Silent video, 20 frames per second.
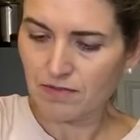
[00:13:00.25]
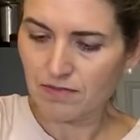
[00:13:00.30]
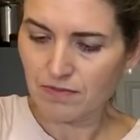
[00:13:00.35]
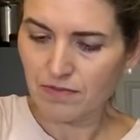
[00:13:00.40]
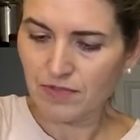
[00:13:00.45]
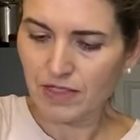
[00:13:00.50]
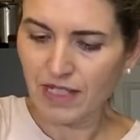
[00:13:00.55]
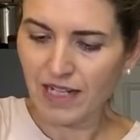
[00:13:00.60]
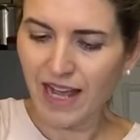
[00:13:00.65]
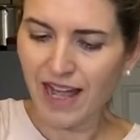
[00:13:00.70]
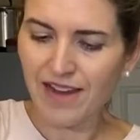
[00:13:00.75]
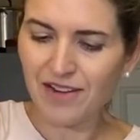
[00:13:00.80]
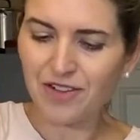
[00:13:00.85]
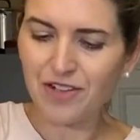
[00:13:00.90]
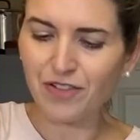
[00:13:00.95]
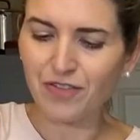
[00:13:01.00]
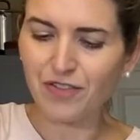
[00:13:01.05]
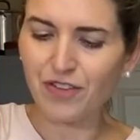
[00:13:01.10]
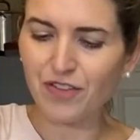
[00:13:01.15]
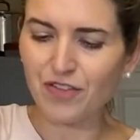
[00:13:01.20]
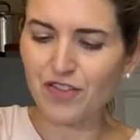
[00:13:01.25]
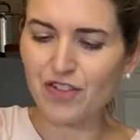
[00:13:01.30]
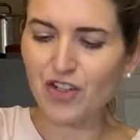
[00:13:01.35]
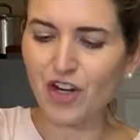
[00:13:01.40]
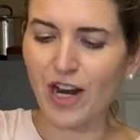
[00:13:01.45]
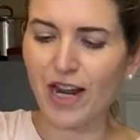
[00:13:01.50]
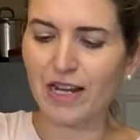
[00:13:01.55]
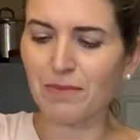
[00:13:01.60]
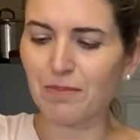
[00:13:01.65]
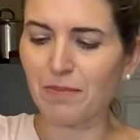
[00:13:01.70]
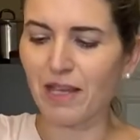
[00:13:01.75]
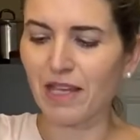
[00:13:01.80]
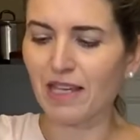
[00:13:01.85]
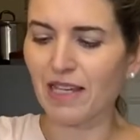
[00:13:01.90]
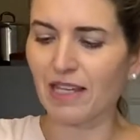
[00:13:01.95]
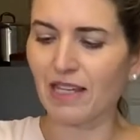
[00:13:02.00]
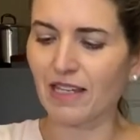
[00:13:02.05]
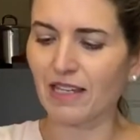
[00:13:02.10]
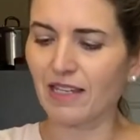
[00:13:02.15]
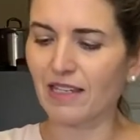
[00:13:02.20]
And I don't know if you've tried
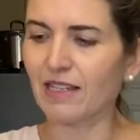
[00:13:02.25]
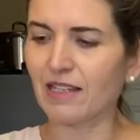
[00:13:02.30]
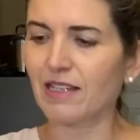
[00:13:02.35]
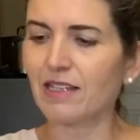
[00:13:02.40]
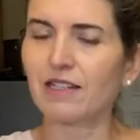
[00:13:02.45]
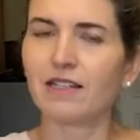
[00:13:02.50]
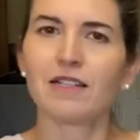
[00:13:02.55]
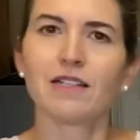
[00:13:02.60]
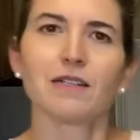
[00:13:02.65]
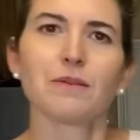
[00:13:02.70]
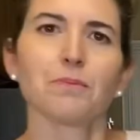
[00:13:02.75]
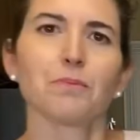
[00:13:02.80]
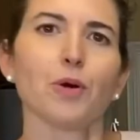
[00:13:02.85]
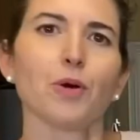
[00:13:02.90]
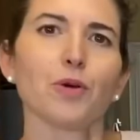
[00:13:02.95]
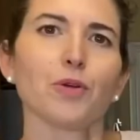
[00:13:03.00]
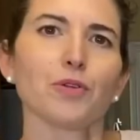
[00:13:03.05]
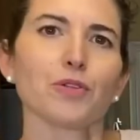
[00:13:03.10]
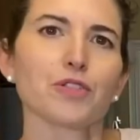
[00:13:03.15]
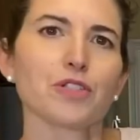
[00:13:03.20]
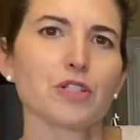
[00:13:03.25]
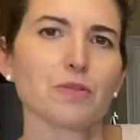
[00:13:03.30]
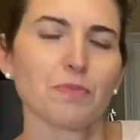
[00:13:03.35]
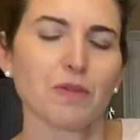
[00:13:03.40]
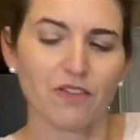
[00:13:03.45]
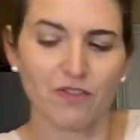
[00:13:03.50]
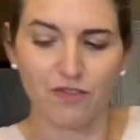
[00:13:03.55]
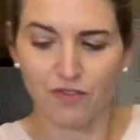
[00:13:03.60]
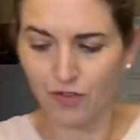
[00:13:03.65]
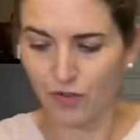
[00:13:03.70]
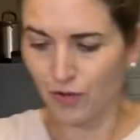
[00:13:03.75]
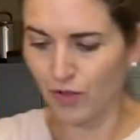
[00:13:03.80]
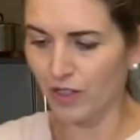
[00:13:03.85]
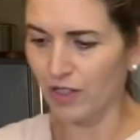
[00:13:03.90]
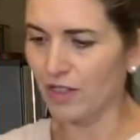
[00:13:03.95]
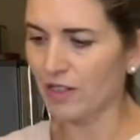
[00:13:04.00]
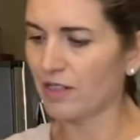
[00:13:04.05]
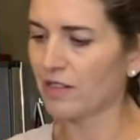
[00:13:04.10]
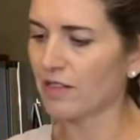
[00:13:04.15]
making bowls before,